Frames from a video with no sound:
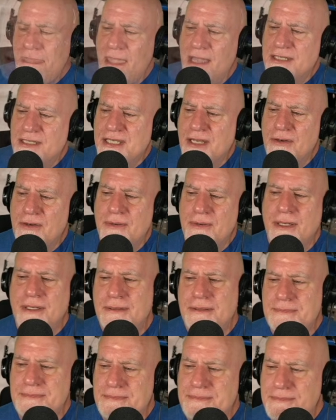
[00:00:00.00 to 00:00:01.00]
So
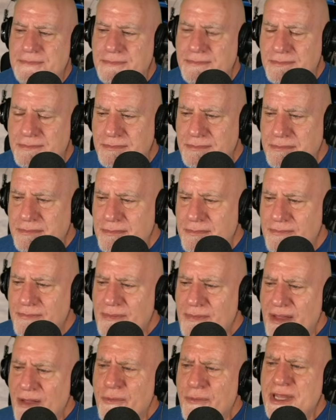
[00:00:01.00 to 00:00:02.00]

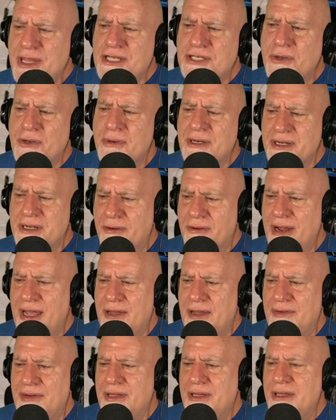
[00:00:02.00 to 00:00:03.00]
with a short to
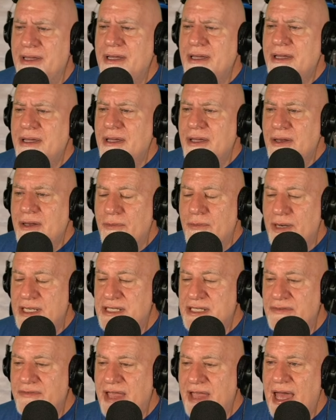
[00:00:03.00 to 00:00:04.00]
ground, what
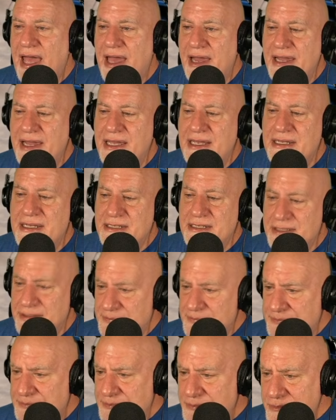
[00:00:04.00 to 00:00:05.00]
you've got is
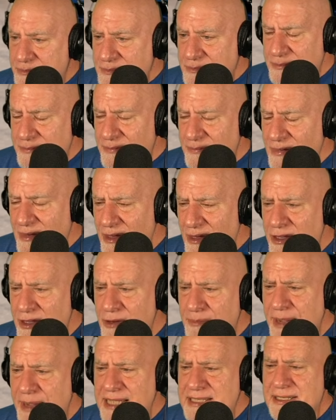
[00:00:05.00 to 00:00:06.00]
you're
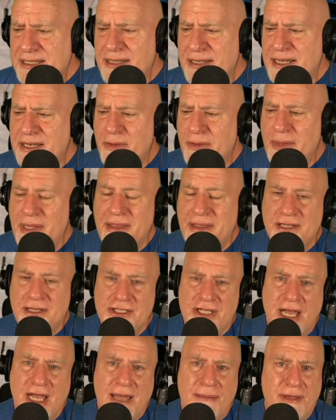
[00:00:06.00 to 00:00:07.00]
basically doing the
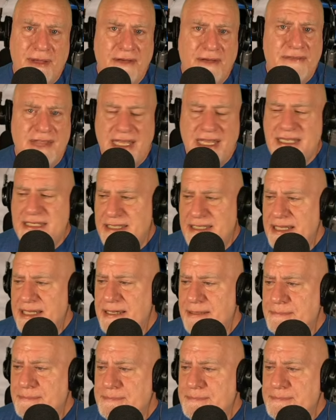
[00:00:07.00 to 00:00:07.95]
job of the ECM.